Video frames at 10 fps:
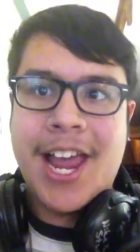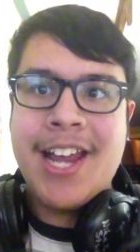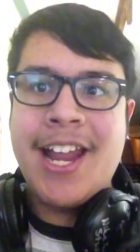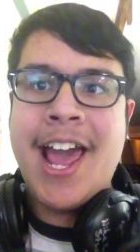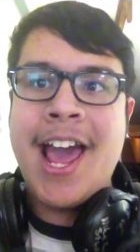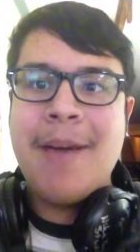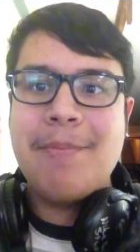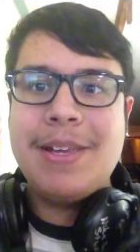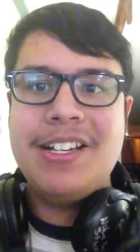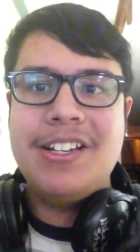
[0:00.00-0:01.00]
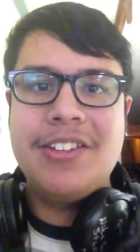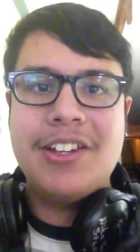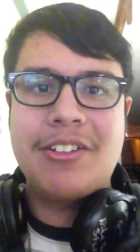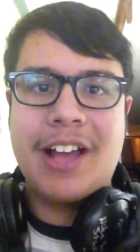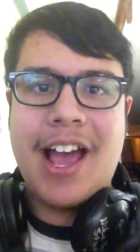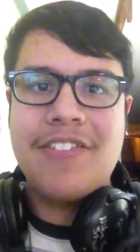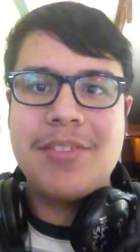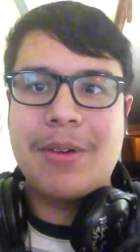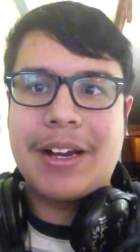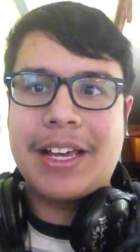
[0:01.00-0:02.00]
and Happy New Year to
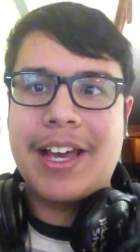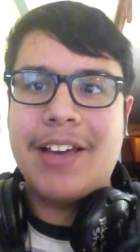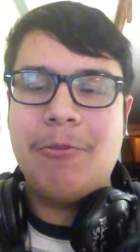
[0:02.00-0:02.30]
everybody.